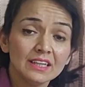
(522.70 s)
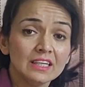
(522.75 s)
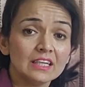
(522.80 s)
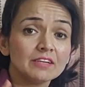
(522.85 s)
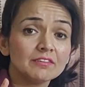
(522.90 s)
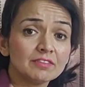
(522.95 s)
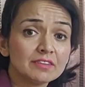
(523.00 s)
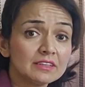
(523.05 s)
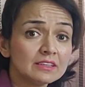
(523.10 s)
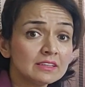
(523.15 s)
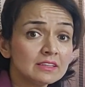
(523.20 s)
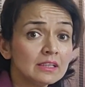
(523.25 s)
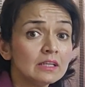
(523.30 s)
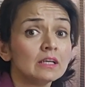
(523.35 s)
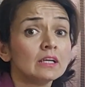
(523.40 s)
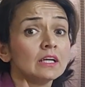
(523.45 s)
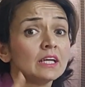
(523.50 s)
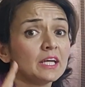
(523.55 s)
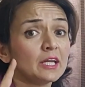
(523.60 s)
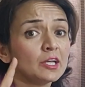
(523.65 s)
Even
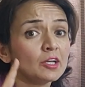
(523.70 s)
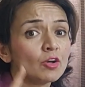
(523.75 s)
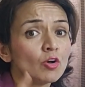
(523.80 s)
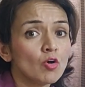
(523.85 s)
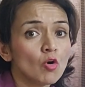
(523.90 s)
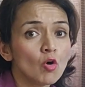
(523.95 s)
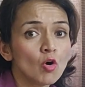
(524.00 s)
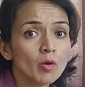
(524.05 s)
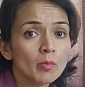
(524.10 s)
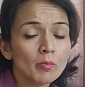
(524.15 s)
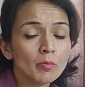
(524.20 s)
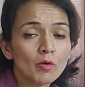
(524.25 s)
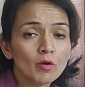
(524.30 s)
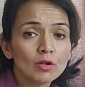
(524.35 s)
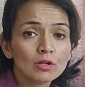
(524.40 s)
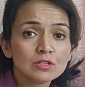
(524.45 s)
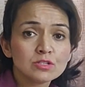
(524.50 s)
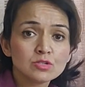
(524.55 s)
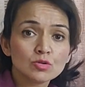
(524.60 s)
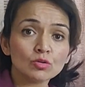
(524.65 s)
in comb
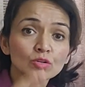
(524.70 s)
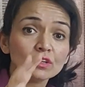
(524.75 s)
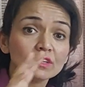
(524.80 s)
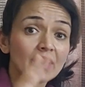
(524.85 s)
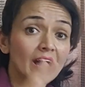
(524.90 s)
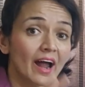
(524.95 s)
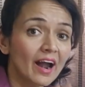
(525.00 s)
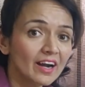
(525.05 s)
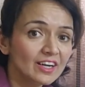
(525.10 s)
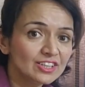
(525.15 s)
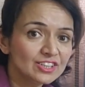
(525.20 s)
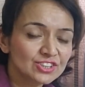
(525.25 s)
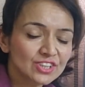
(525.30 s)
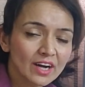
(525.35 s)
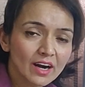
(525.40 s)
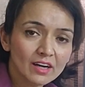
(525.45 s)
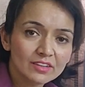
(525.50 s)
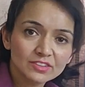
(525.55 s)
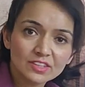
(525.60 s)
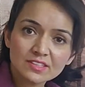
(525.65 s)
also, that
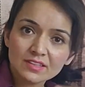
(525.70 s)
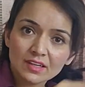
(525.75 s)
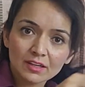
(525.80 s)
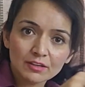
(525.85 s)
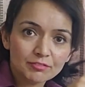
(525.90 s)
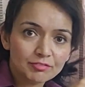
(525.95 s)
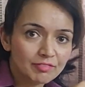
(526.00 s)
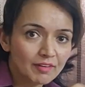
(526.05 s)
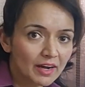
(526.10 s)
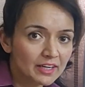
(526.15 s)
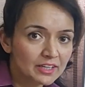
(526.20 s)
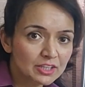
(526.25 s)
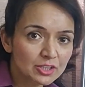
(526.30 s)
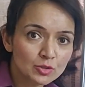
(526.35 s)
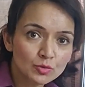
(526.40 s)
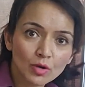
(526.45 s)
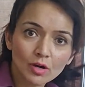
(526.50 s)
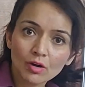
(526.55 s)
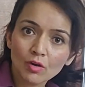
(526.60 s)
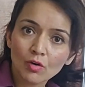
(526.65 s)
charge is confined
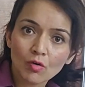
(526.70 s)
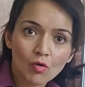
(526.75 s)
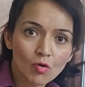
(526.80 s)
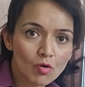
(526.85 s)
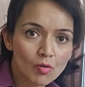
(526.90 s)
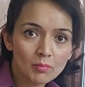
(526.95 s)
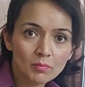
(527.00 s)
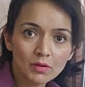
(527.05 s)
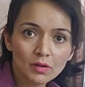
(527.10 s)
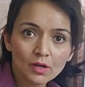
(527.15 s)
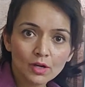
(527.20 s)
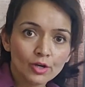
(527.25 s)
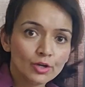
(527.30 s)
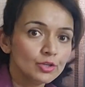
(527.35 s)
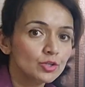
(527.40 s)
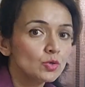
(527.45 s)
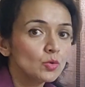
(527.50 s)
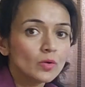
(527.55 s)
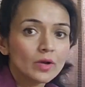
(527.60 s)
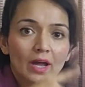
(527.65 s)
to a comb.
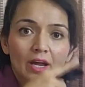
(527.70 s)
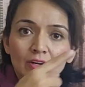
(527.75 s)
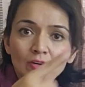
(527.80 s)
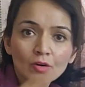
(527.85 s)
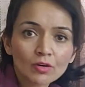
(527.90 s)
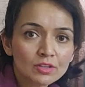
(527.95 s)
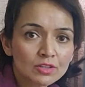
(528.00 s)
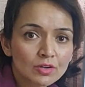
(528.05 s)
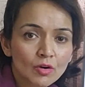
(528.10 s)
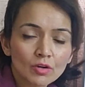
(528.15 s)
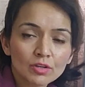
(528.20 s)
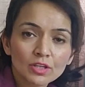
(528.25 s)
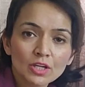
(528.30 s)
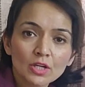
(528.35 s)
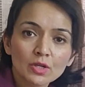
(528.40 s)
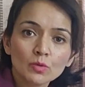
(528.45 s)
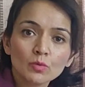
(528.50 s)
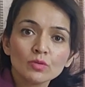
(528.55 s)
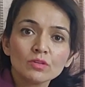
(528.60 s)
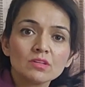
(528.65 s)
You cannot
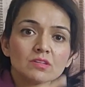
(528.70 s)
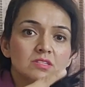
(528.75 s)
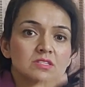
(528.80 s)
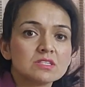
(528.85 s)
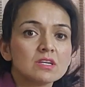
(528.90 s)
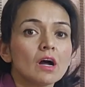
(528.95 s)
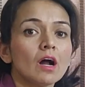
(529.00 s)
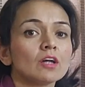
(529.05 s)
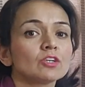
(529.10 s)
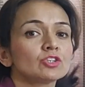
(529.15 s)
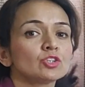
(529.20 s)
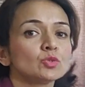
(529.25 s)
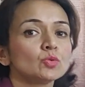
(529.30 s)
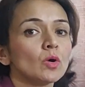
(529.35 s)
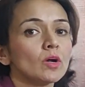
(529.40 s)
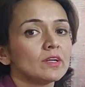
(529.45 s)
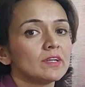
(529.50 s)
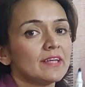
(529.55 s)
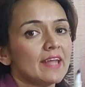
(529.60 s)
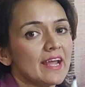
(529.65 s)
continue this charge to
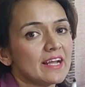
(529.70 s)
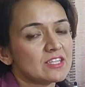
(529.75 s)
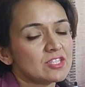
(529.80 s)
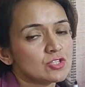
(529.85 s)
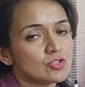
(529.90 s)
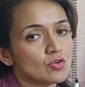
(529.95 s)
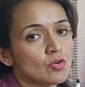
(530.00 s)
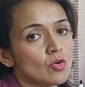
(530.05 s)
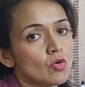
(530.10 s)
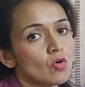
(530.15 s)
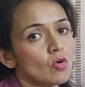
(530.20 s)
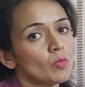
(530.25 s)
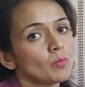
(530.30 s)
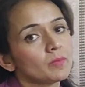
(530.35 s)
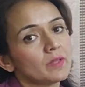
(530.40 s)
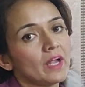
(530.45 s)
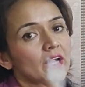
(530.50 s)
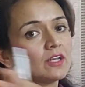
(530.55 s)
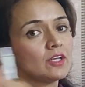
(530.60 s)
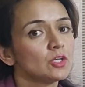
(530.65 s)
a next comb,
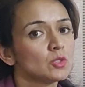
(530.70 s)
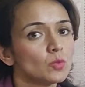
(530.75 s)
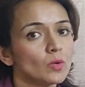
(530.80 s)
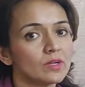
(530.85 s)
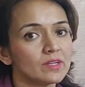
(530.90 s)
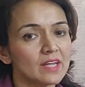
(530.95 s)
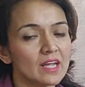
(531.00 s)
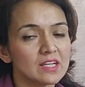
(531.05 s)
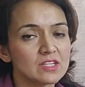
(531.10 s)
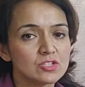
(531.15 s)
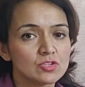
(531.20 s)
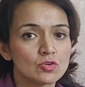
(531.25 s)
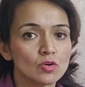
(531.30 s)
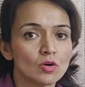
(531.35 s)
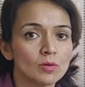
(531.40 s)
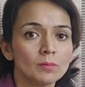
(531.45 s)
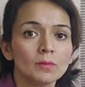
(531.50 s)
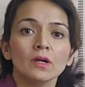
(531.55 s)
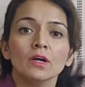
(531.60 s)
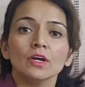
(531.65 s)
then to a next
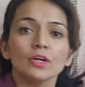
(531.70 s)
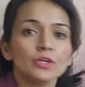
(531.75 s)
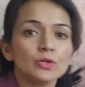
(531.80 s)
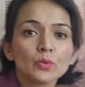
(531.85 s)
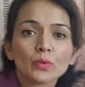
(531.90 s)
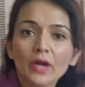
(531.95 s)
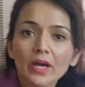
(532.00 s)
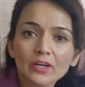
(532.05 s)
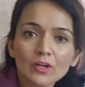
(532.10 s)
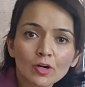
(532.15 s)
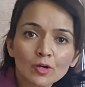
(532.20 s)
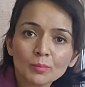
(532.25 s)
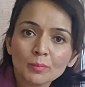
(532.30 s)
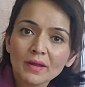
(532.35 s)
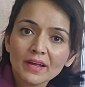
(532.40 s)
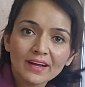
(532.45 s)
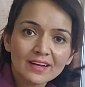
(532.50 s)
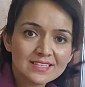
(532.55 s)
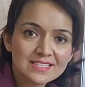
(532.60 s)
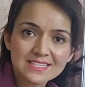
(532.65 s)
comb. You cannot
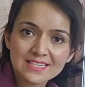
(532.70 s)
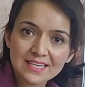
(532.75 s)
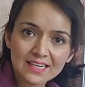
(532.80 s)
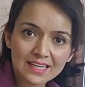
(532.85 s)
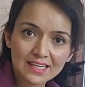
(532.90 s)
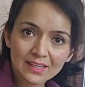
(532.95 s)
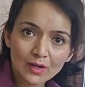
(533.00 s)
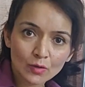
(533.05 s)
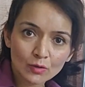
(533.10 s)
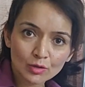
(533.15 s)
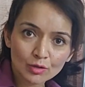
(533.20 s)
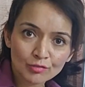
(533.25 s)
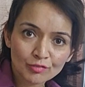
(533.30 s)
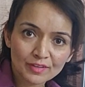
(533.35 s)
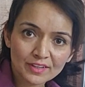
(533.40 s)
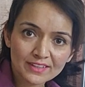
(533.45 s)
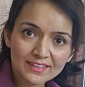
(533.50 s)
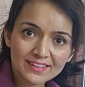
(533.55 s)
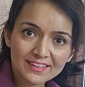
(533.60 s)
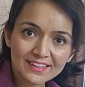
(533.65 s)
make a circle out of
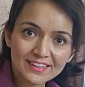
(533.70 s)
it.